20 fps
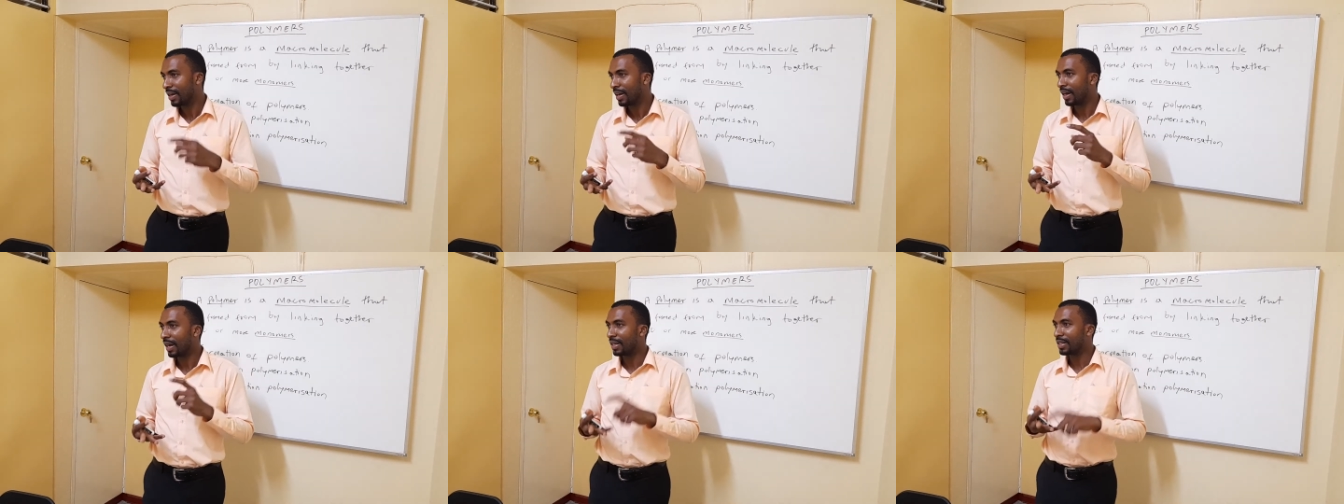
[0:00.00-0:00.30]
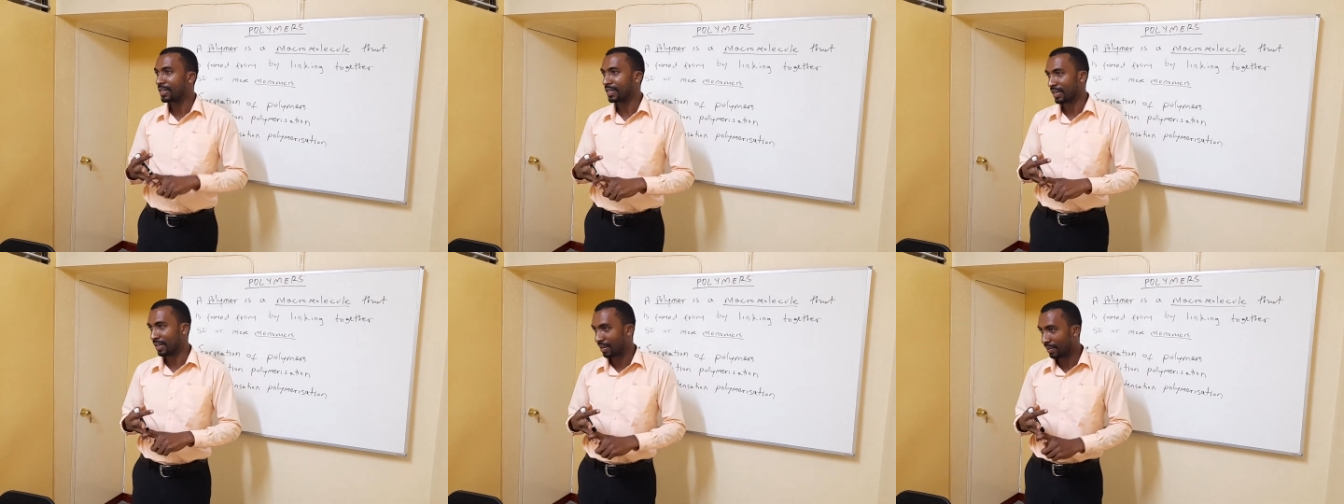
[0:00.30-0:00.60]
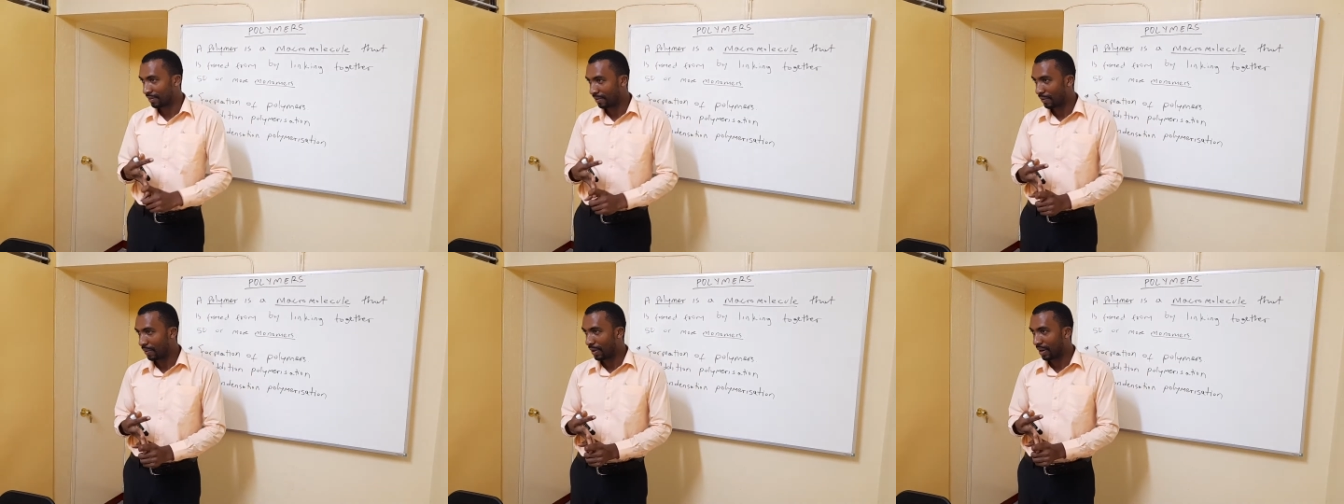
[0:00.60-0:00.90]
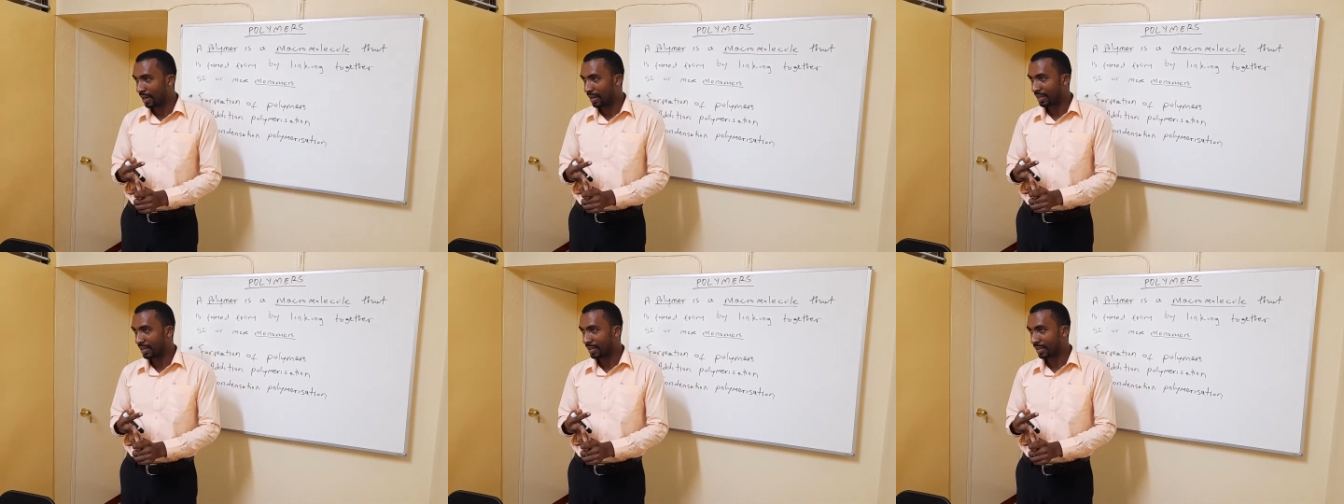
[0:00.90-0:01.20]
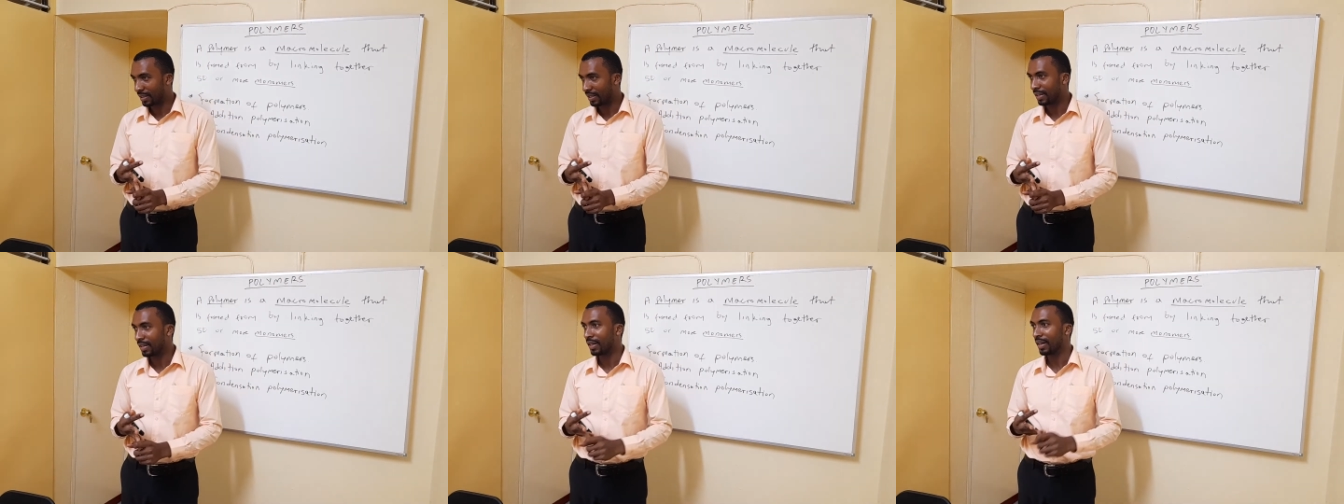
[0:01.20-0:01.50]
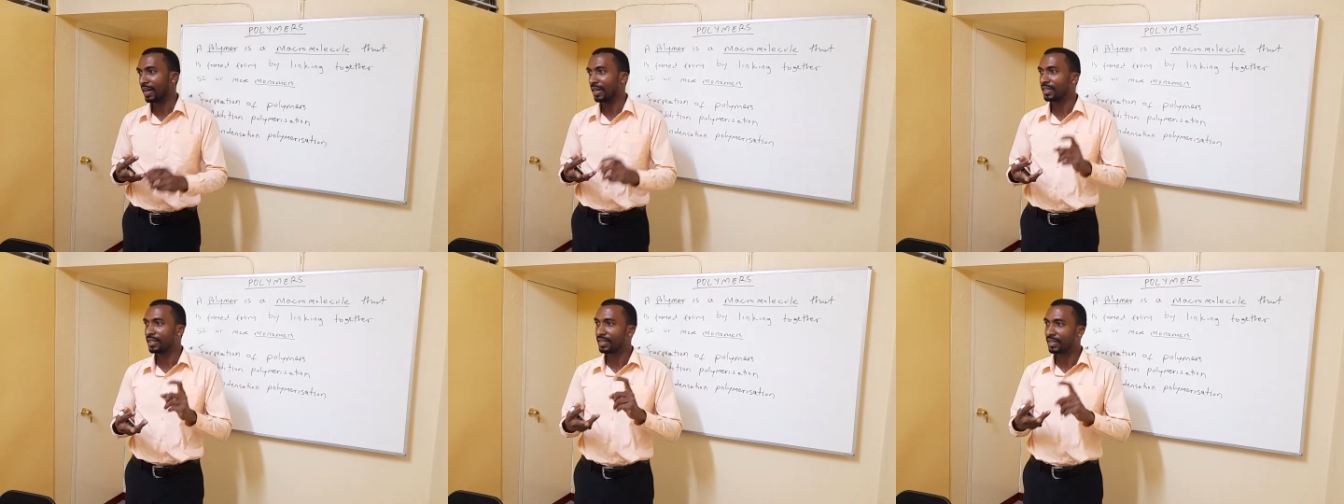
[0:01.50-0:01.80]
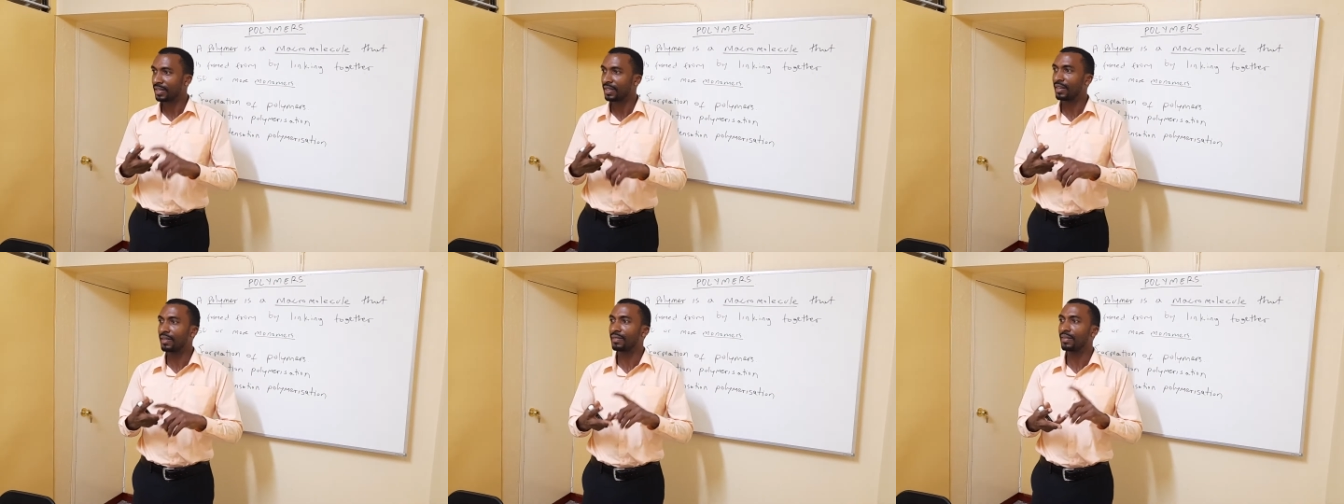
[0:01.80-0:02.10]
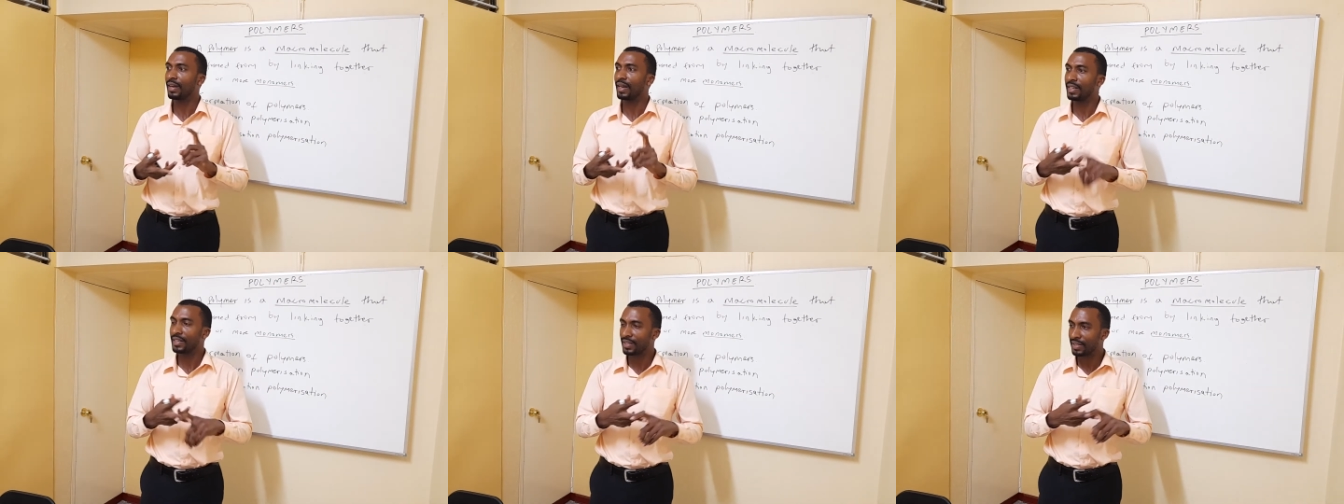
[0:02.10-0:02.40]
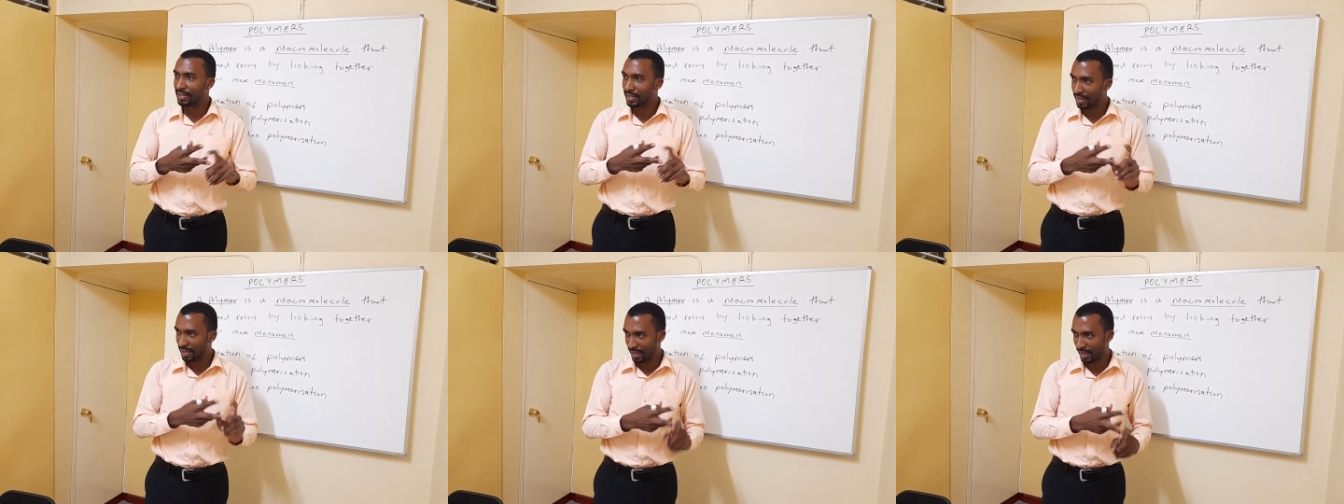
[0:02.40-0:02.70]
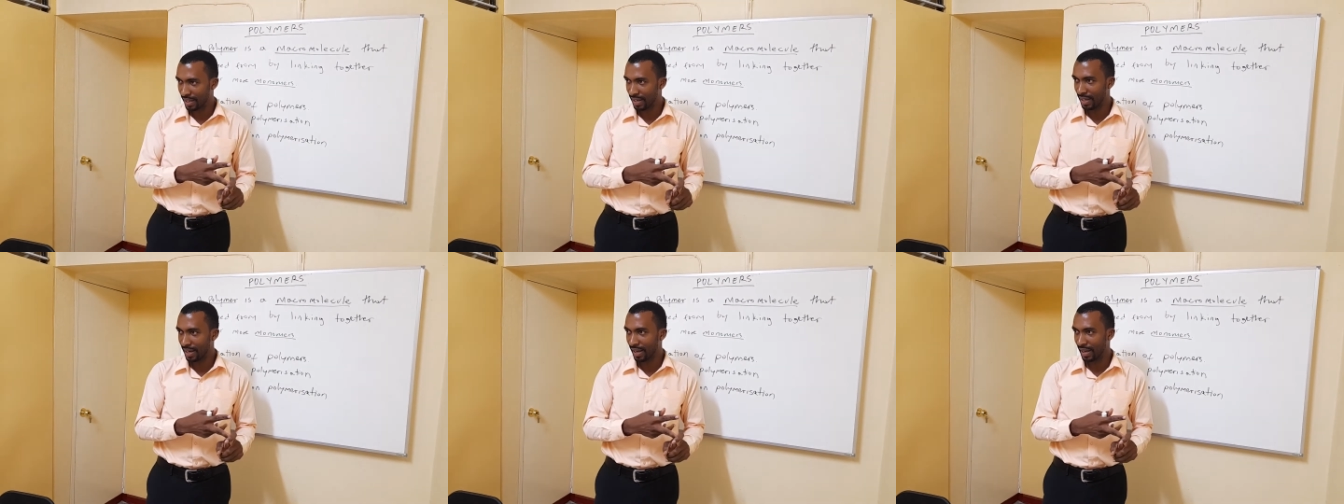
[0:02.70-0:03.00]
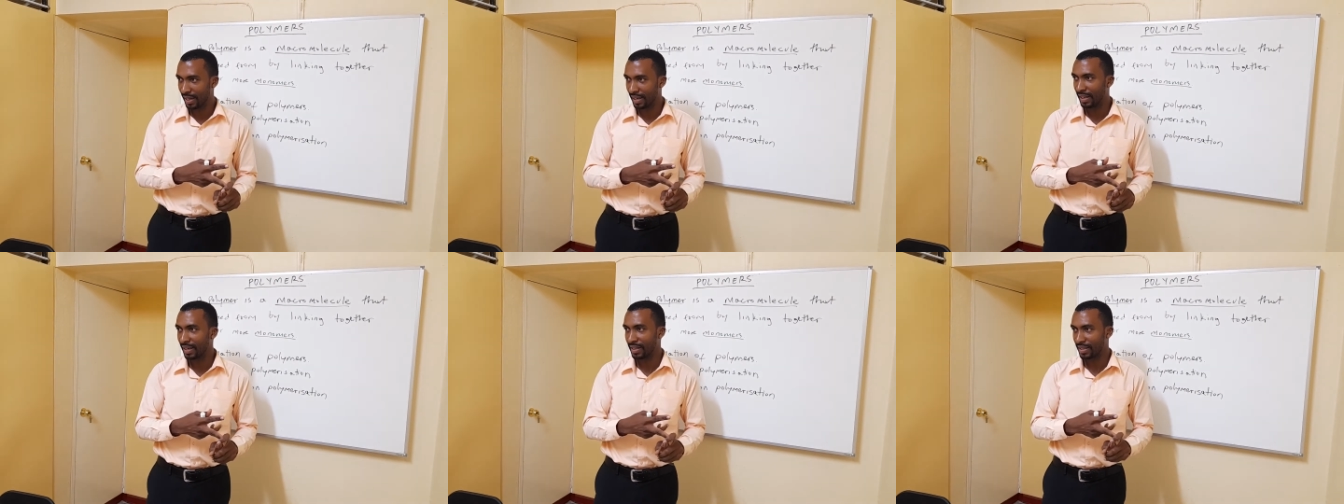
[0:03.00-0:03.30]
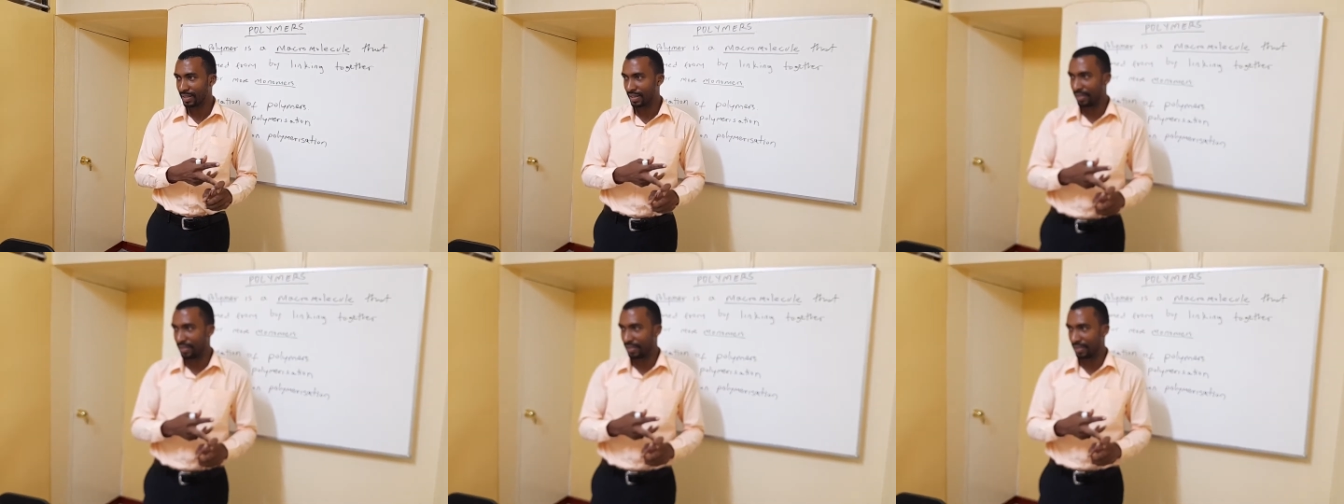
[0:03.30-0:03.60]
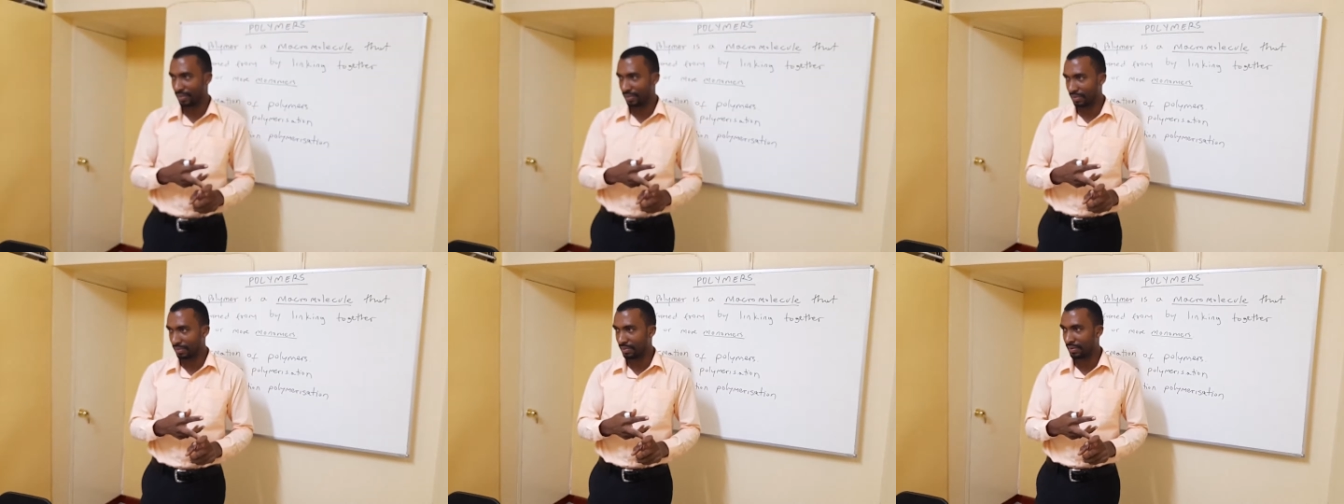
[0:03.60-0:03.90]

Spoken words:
addition of water, addition of hydrogen halide, etc.